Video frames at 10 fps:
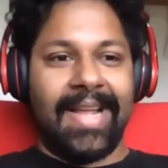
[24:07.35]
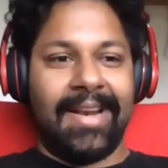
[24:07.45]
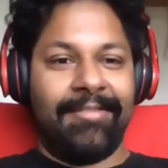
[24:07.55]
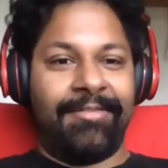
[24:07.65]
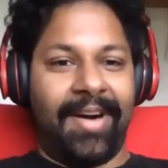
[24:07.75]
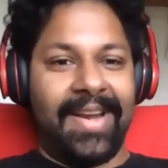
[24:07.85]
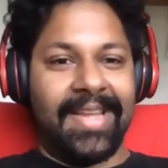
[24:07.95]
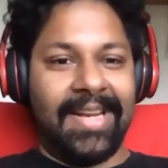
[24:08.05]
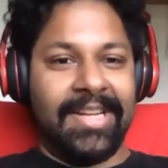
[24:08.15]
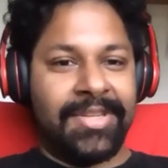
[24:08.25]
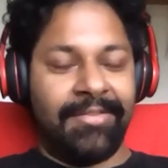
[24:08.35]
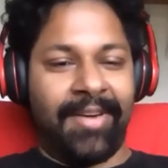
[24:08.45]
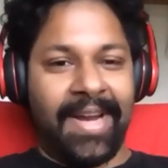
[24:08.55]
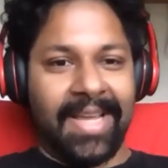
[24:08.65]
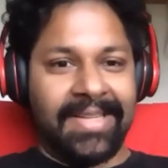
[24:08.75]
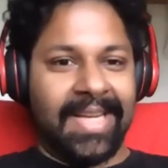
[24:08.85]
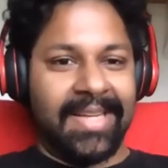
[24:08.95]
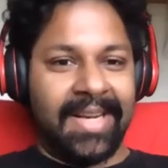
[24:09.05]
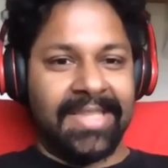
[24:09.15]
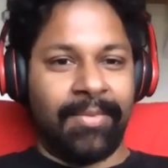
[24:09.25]
and finding a
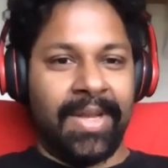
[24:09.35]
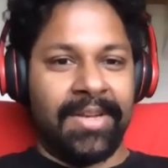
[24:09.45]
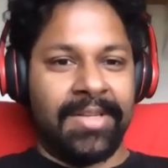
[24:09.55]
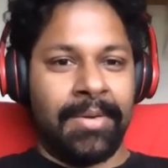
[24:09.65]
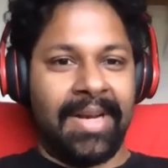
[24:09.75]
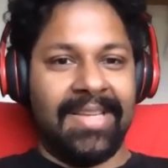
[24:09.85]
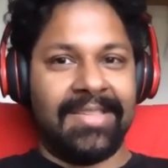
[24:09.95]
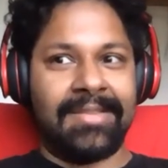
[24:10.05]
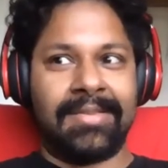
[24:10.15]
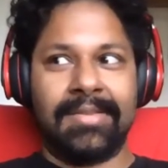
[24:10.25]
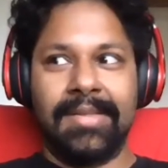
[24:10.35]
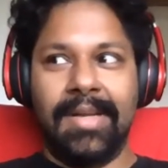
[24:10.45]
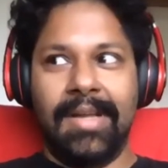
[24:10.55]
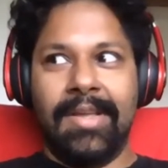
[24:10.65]
data intensive way to do it is